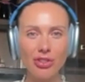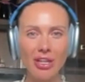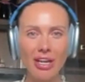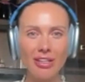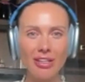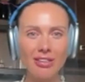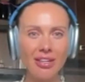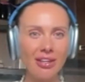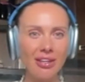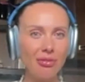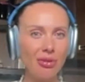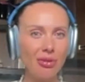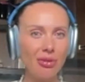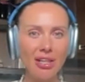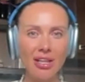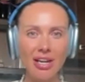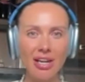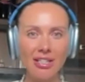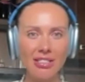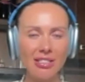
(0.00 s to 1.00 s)
And I
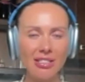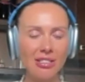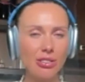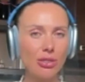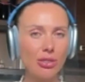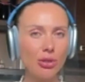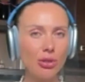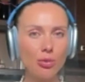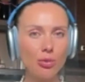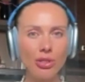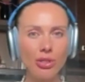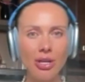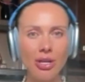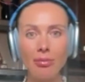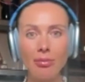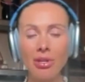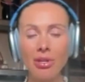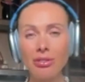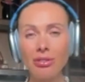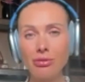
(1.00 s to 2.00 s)
realized it's not what I'm
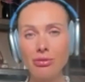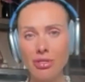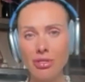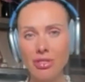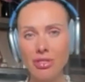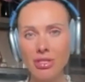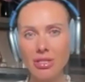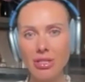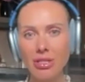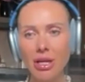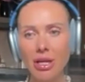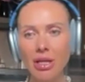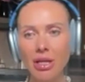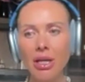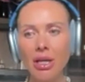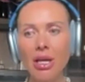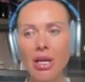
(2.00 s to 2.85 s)
interested in.